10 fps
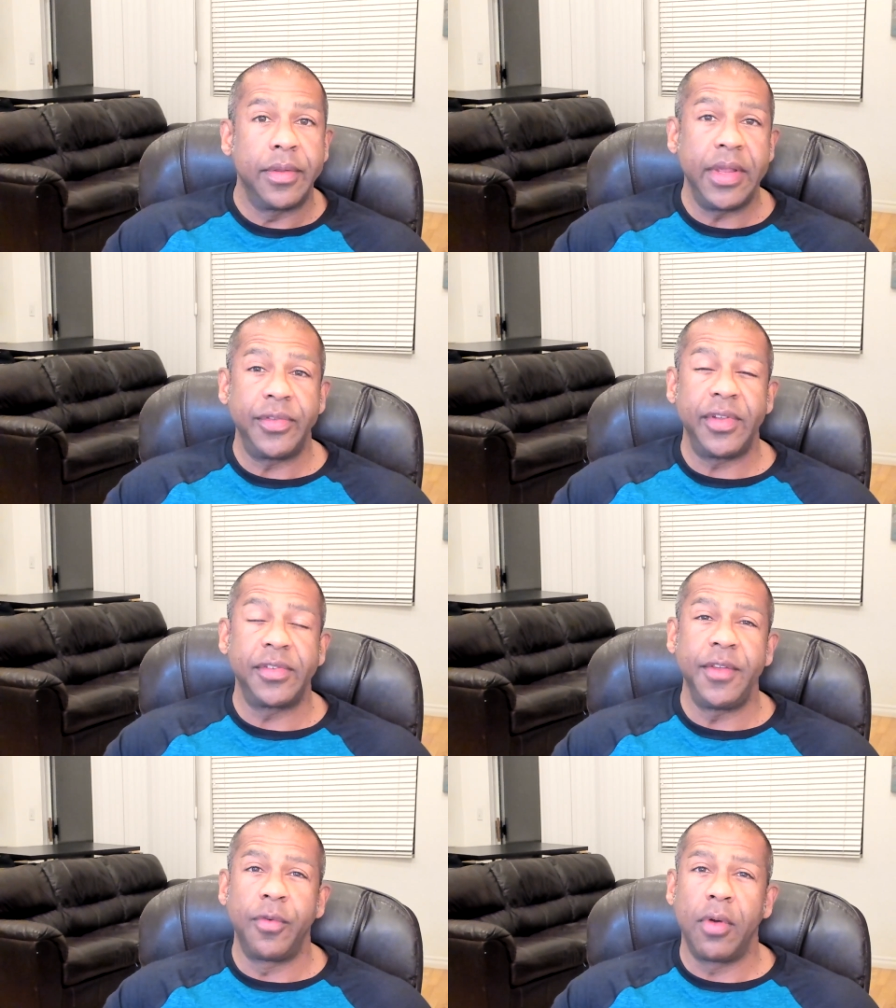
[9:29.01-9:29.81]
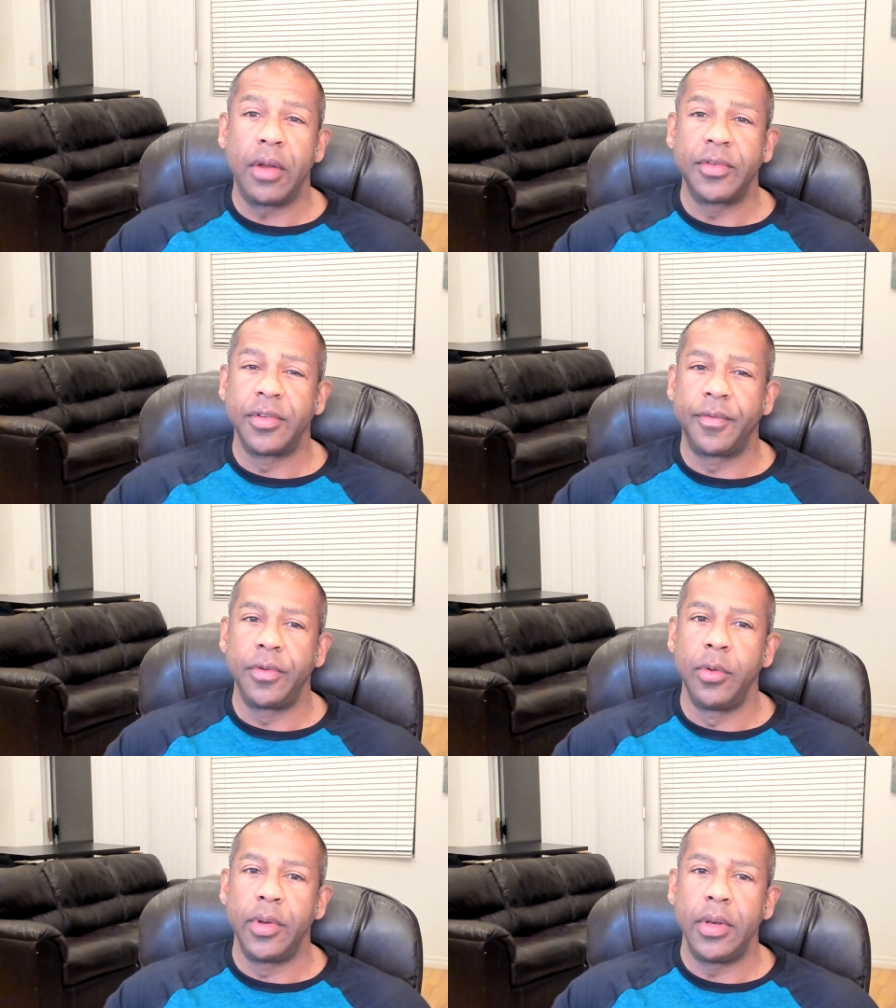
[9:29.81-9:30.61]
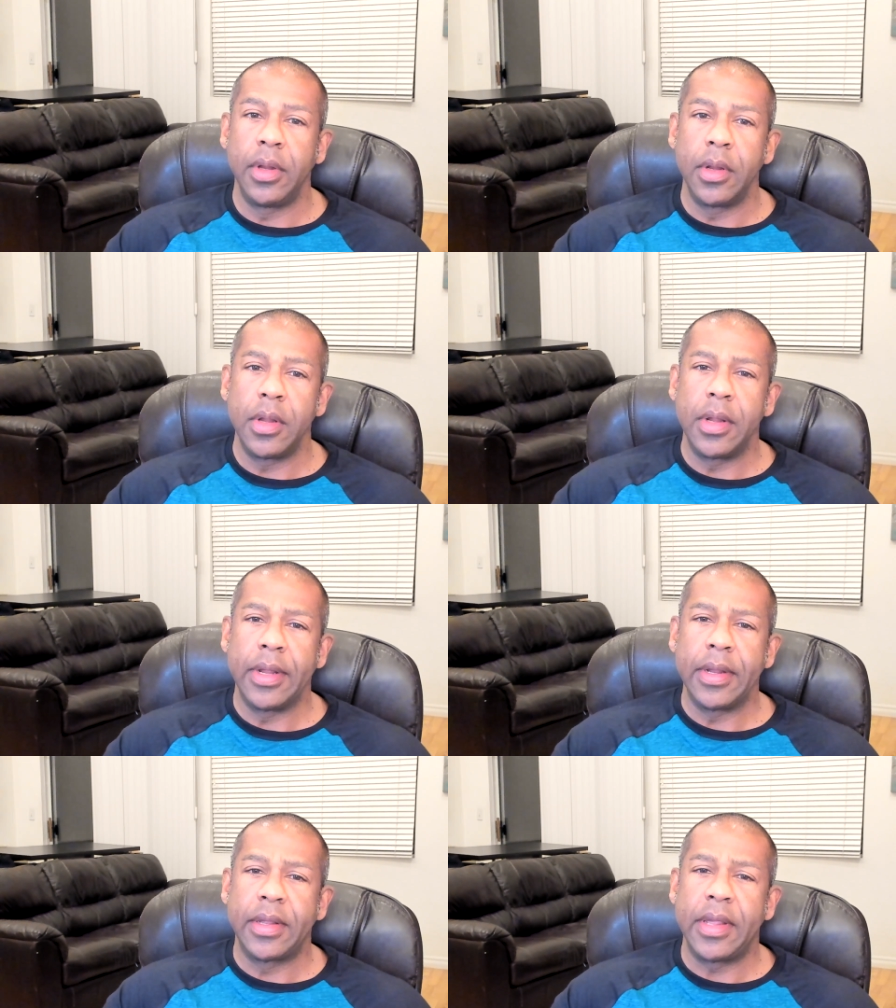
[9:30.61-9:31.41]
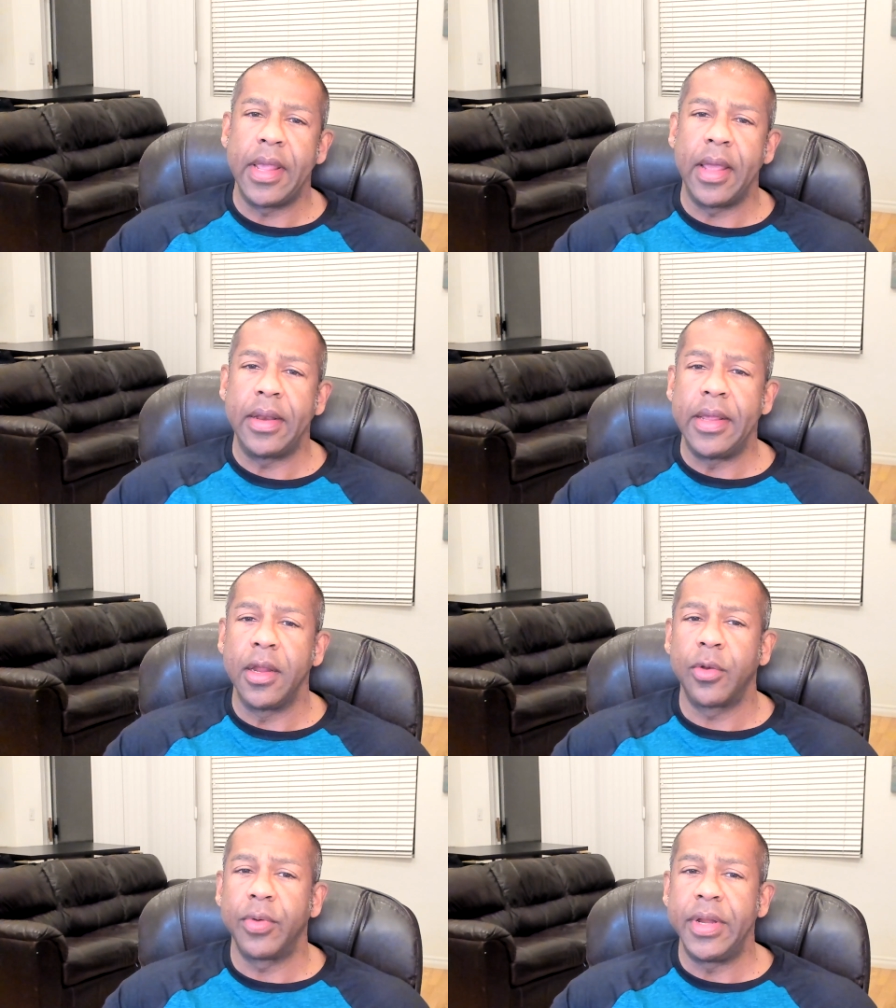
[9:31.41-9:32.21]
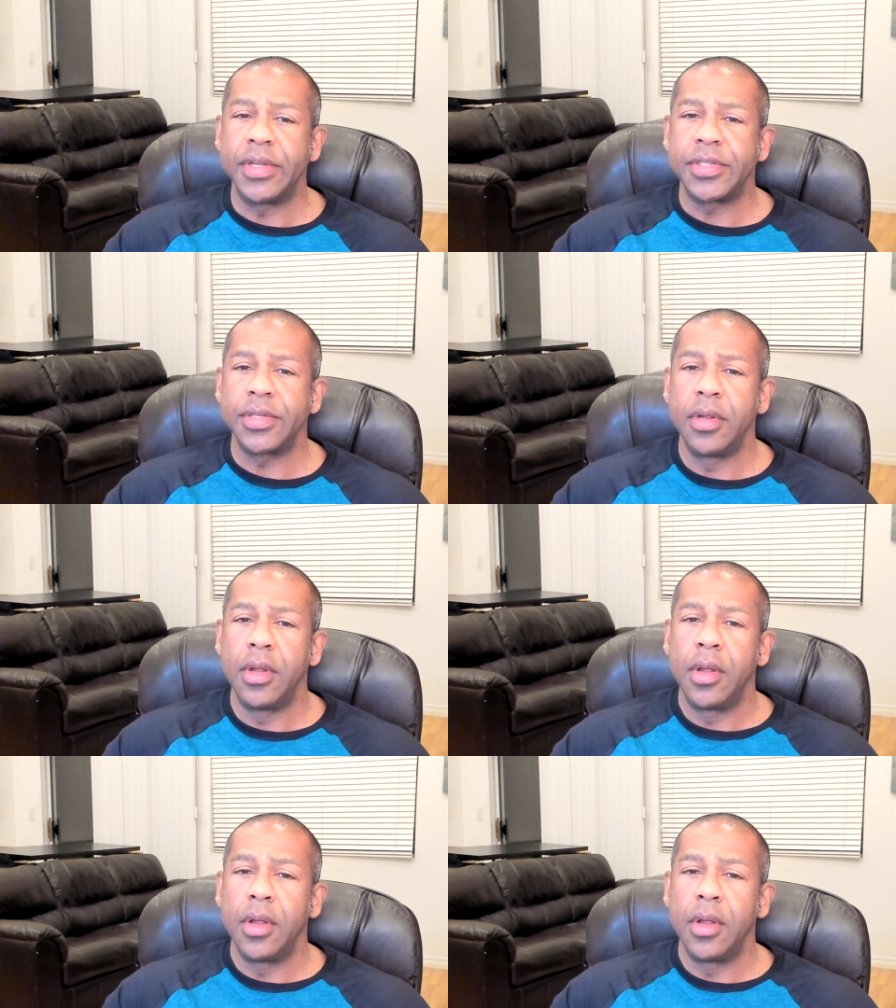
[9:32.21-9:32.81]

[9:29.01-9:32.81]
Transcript: These sixty-four ounces of fluid can increase